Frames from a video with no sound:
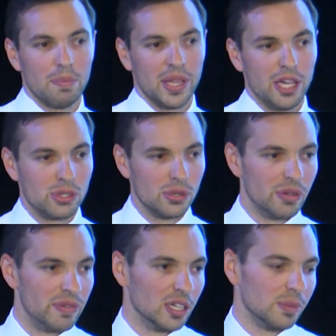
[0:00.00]
but they do
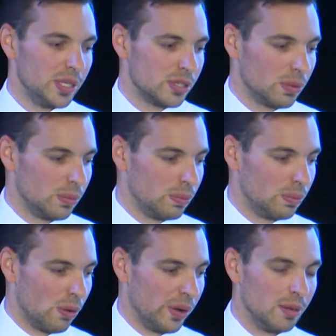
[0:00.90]
develop into
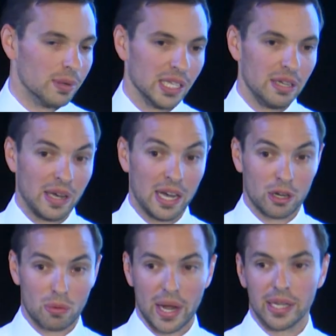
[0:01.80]
what we believe are
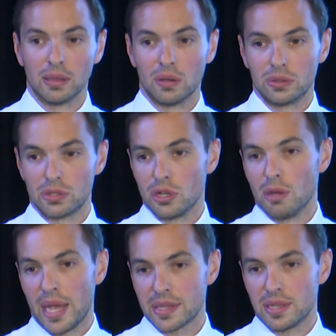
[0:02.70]
great
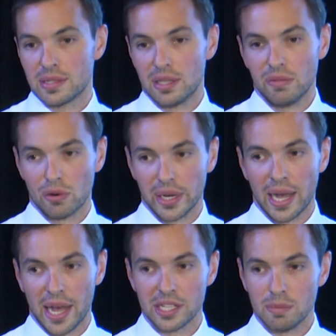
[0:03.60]
long-term assets that are very
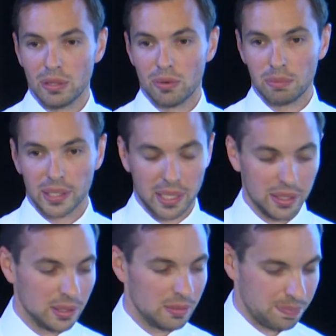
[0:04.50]
hard to be
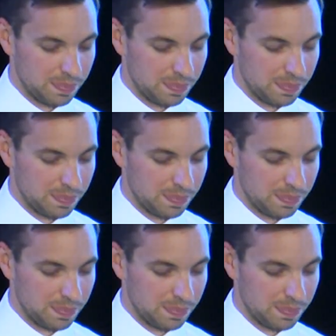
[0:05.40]
replicated.